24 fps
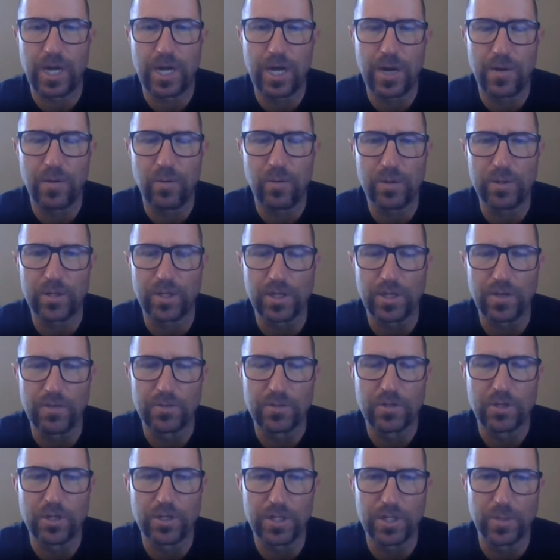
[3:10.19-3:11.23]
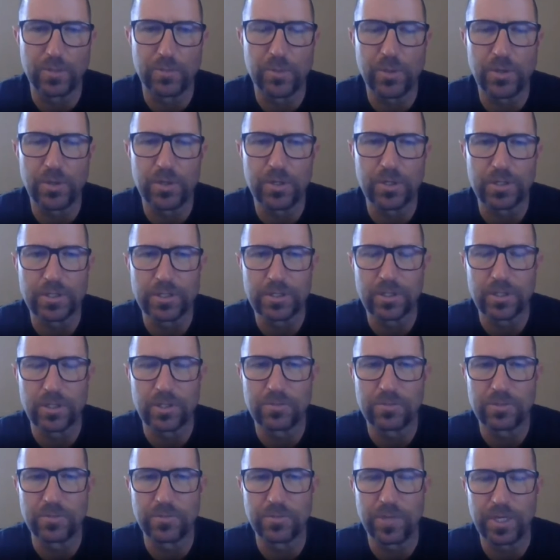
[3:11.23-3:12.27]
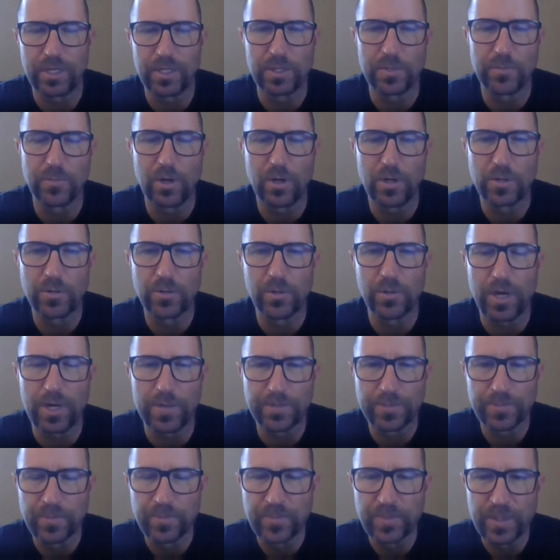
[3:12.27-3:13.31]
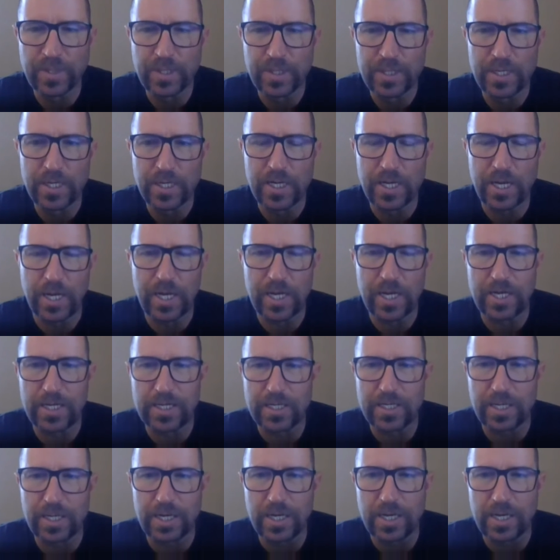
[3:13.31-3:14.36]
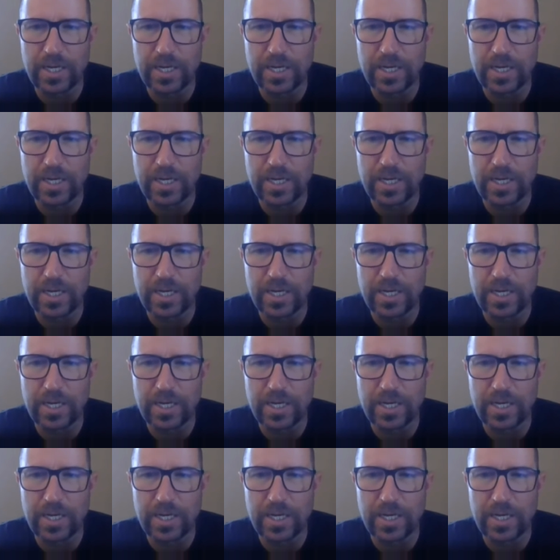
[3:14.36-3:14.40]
what the levers are you can pull in terms of making the malt you want. And